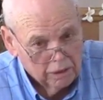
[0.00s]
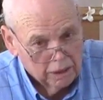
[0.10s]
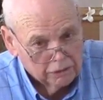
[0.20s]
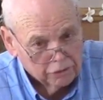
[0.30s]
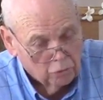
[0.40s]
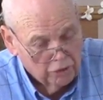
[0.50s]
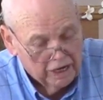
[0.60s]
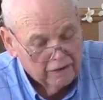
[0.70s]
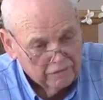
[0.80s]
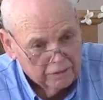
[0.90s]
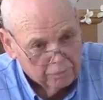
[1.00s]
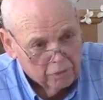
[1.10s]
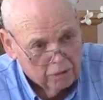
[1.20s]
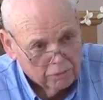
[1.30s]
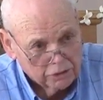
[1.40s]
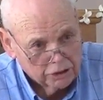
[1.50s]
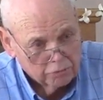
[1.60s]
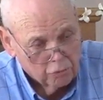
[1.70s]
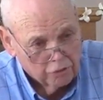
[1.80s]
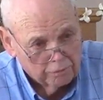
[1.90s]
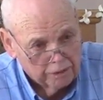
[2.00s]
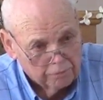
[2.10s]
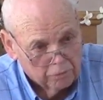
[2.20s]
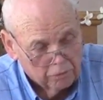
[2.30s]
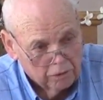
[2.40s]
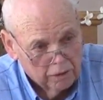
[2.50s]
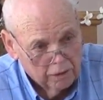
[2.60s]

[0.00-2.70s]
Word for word: And so we have that promise this morning, people,